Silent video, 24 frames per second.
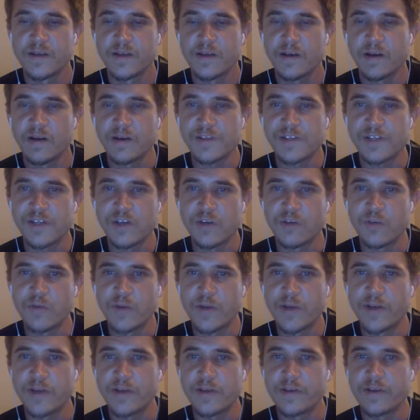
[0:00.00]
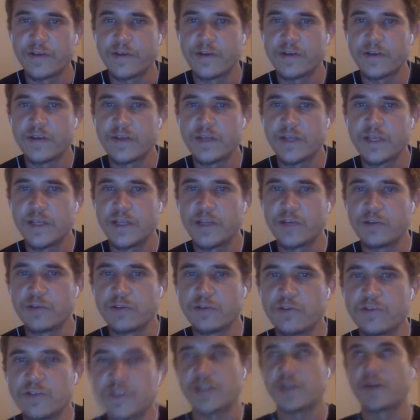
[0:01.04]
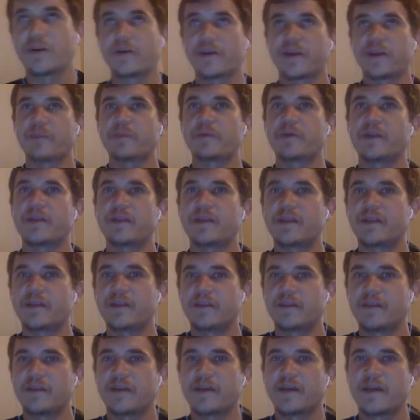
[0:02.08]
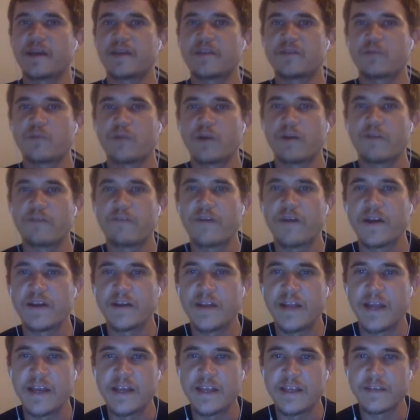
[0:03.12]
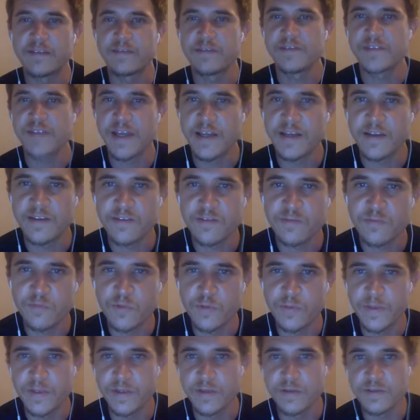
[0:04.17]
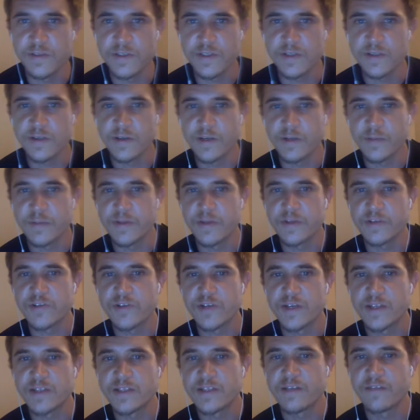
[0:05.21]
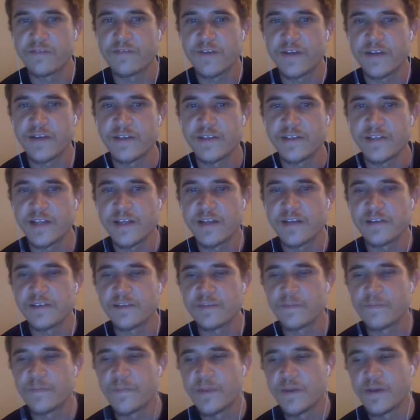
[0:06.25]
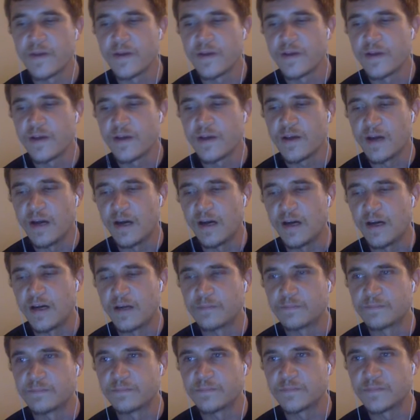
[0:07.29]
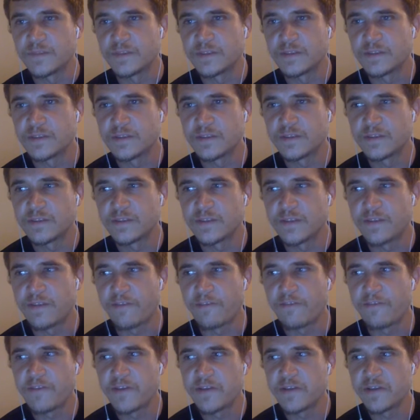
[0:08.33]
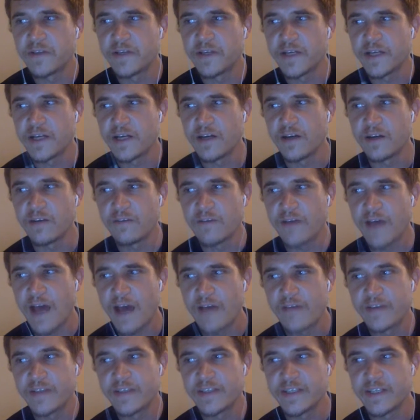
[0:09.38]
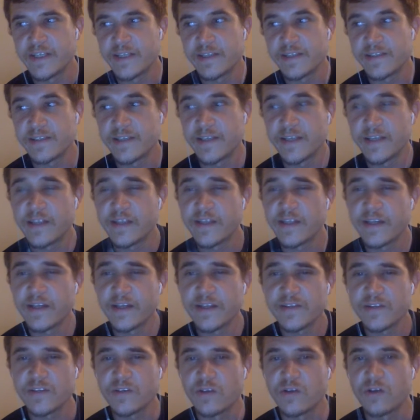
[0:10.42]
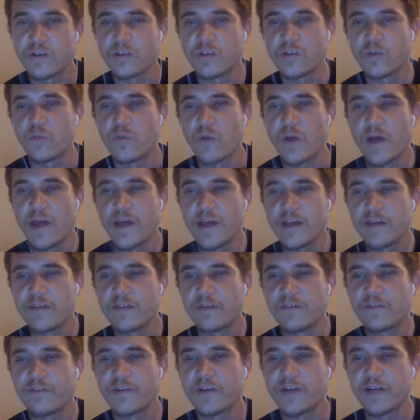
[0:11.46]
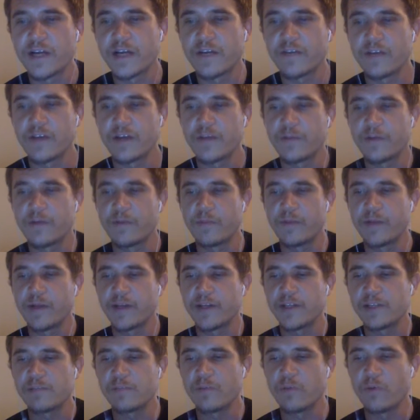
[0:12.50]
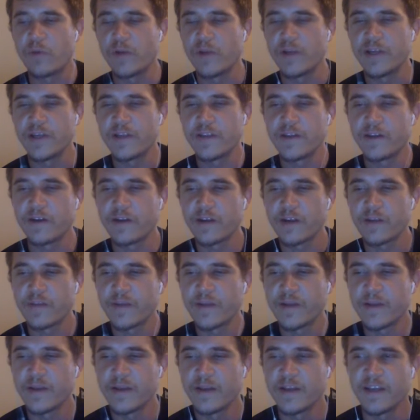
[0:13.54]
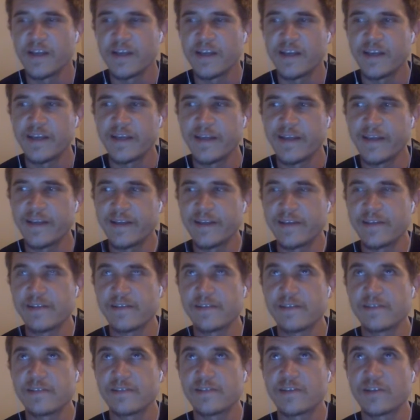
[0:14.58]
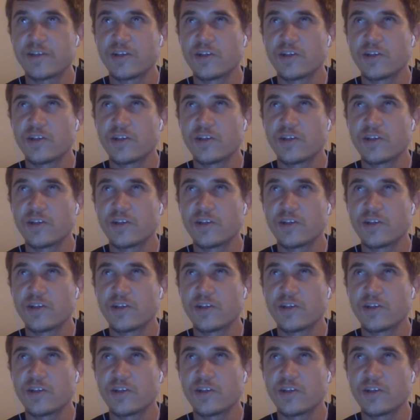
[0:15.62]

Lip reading: Also, when you're losing an argument, in the case where I find any statist would be losing an argument trying to defend statism, the feeling of having to concede things along the way, even if you're not giving up your biggest point in the argument, is